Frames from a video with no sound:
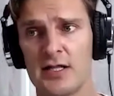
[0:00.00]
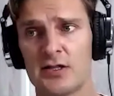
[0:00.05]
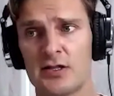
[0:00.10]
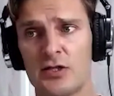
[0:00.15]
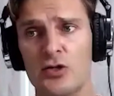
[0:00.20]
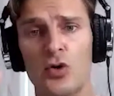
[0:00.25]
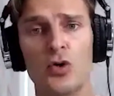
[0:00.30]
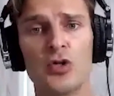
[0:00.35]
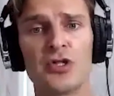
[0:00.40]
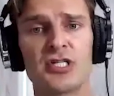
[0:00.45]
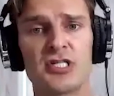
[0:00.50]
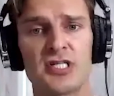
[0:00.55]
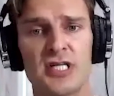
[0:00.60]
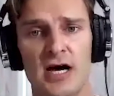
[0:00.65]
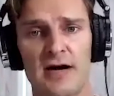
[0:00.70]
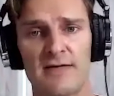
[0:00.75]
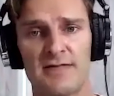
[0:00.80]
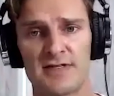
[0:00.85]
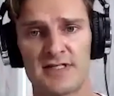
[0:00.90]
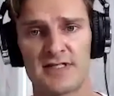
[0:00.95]
The North
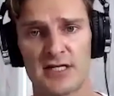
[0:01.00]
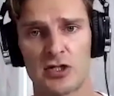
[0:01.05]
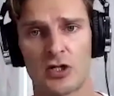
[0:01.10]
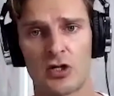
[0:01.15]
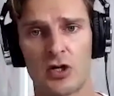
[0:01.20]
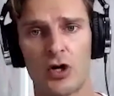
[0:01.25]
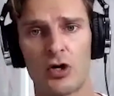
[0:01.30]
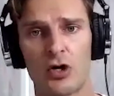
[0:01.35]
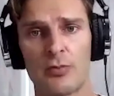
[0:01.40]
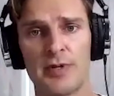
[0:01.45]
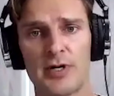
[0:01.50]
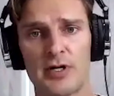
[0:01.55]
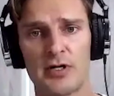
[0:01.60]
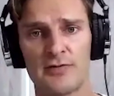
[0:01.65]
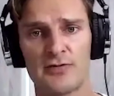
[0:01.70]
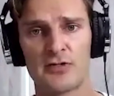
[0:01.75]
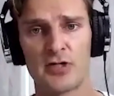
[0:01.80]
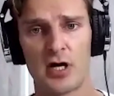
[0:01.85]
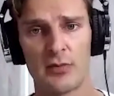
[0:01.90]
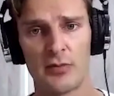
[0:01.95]
Star for such a long period
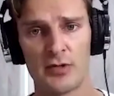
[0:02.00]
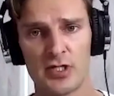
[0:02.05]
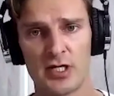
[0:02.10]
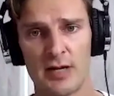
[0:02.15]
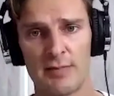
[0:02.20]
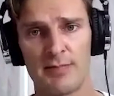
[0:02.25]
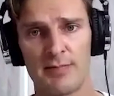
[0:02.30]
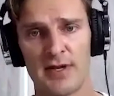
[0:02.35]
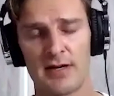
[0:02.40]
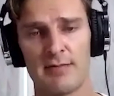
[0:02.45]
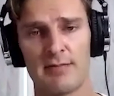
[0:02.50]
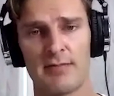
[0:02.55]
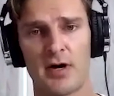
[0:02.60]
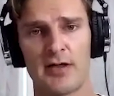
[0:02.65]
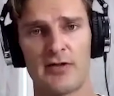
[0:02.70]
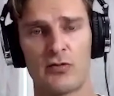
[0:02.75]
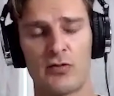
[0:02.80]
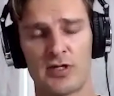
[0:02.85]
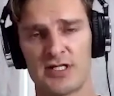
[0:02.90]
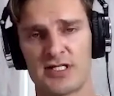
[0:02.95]
of time when you get bitten
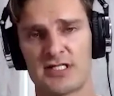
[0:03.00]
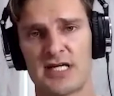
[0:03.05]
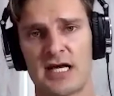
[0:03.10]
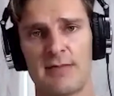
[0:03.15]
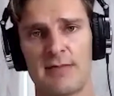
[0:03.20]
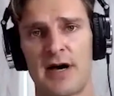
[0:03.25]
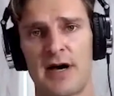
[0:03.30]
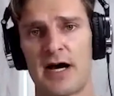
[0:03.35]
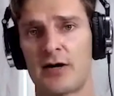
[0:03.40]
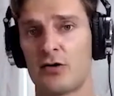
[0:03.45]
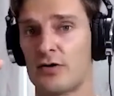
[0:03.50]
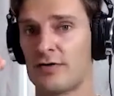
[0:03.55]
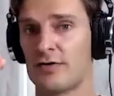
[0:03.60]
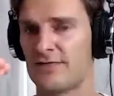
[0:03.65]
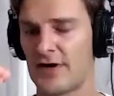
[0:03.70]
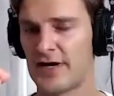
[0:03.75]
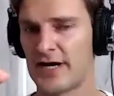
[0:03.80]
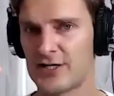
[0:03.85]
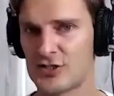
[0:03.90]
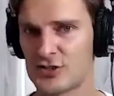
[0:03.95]
by the real estate bug or the
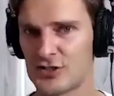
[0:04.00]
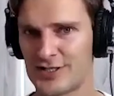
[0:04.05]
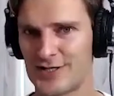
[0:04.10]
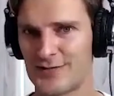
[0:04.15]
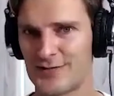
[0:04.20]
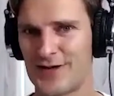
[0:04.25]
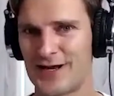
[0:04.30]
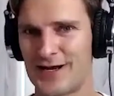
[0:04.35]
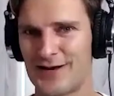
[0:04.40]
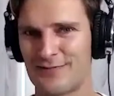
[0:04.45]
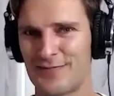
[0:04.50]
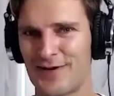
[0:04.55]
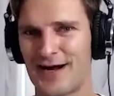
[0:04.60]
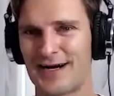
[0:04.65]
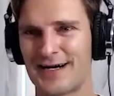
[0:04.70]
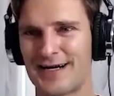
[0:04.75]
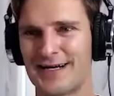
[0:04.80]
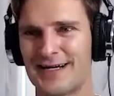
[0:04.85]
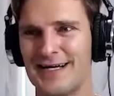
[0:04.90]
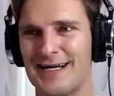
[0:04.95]
financial independent
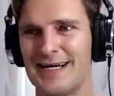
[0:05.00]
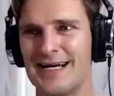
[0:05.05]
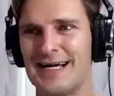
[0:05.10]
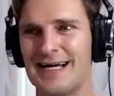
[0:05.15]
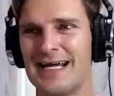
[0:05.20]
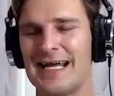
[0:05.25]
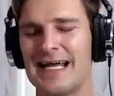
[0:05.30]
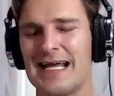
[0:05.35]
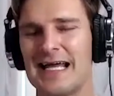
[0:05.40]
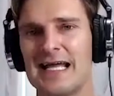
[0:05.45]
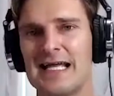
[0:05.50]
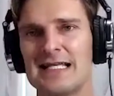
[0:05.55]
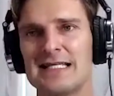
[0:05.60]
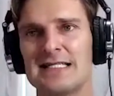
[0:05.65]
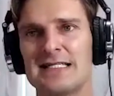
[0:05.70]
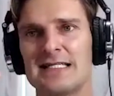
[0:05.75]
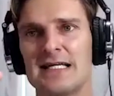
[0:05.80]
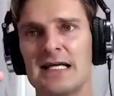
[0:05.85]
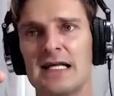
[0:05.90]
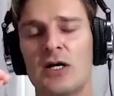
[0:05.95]
bug
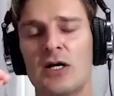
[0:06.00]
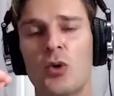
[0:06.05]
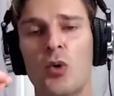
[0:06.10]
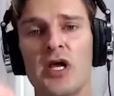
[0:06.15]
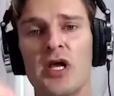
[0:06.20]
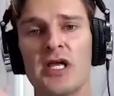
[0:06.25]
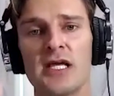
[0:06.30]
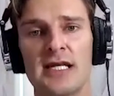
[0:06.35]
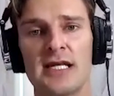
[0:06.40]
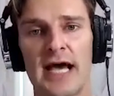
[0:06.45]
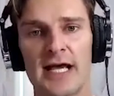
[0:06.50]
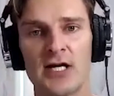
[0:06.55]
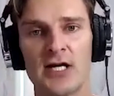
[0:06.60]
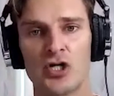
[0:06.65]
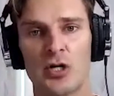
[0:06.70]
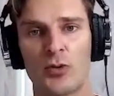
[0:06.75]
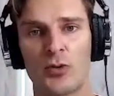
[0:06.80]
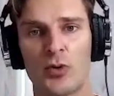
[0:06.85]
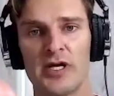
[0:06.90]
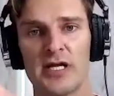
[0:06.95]
is quit your day
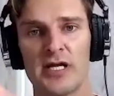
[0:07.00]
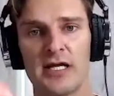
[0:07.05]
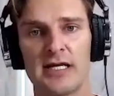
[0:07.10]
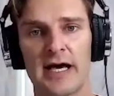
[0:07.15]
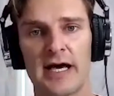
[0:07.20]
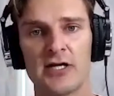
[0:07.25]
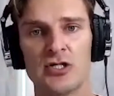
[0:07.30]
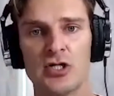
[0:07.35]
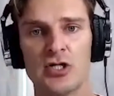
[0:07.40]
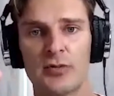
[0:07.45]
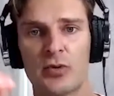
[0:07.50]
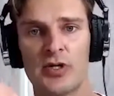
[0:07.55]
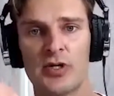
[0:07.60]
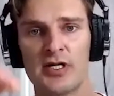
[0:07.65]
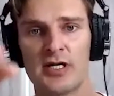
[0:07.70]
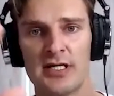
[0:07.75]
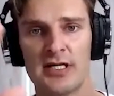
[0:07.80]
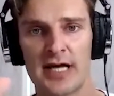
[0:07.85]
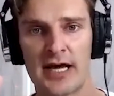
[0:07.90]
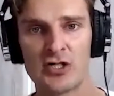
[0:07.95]
job, quit your day job,
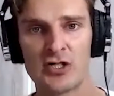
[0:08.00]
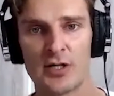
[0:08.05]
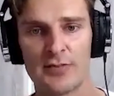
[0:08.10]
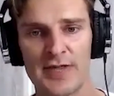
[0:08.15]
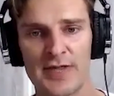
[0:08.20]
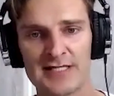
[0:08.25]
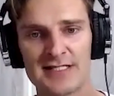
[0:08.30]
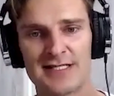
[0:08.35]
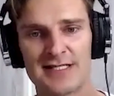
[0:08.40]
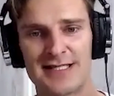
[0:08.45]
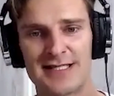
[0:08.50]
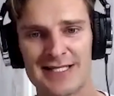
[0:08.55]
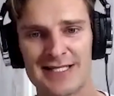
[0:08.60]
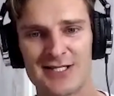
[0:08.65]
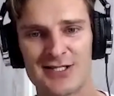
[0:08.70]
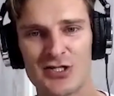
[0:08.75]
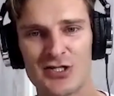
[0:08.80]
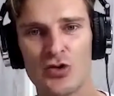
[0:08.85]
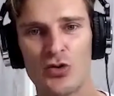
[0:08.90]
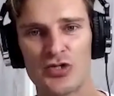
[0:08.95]
quit your day job.
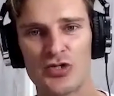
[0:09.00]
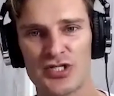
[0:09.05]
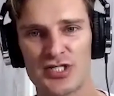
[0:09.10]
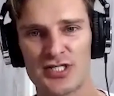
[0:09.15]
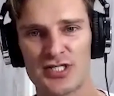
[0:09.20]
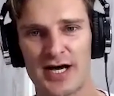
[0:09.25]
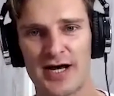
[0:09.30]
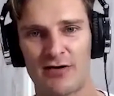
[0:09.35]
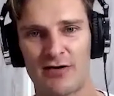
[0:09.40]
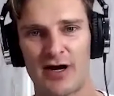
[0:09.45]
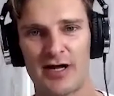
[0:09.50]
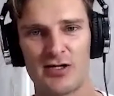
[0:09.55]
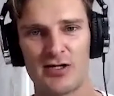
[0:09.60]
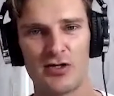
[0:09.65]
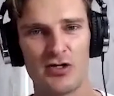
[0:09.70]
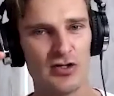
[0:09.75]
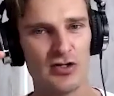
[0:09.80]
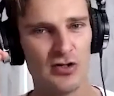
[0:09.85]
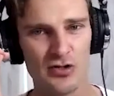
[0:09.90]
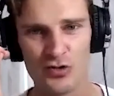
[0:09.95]
That's the North Star, right?
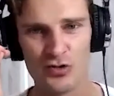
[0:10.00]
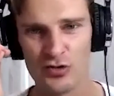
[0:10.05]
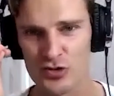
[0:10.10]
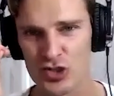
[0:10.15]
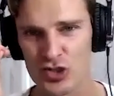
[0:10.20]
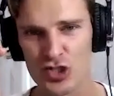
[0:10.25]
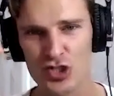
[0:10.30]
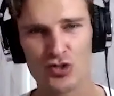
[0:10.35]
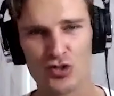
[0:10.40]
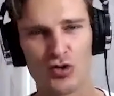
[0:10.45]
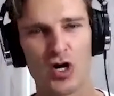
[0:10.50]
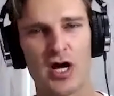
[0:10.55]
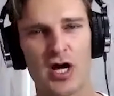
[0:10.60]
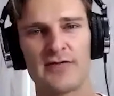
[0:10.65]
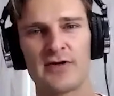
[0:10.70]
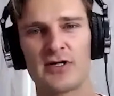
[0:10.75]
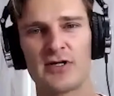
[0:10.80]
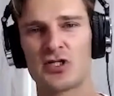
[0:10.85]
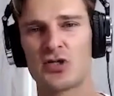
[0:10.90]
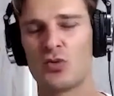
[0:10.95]
You're
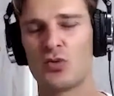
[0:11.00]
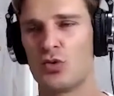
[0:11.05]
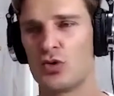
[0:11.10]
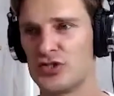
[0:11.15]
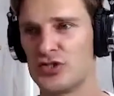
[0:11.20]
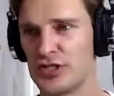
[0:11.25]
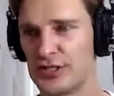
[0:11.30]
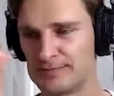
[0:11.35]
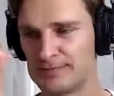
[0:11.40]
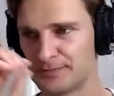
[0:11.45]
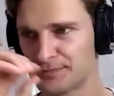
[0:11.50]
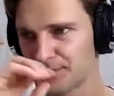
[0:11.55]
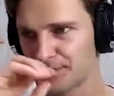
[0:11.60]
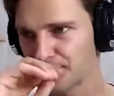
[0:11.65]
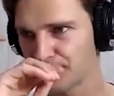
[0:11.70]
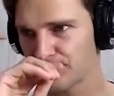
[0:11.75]
striving towards it.